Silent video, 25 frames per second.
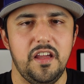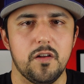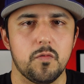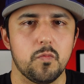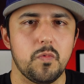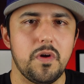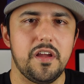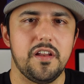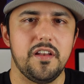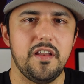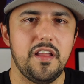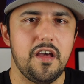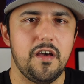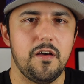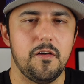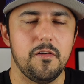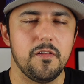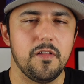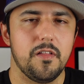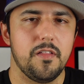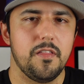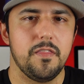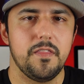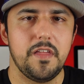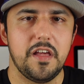And right
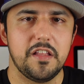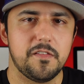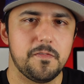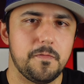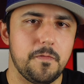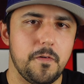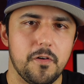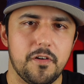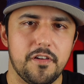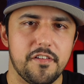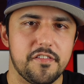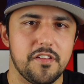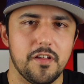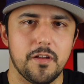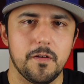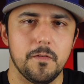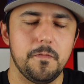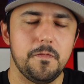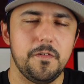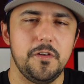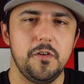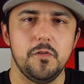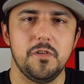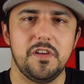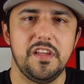now, that's focused on a
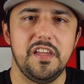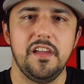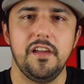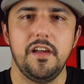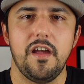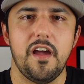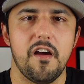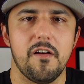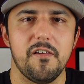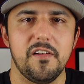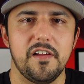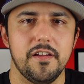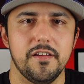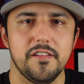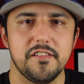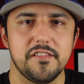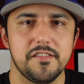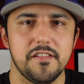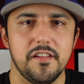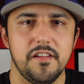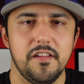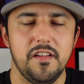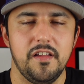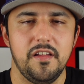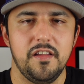few key
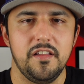areas,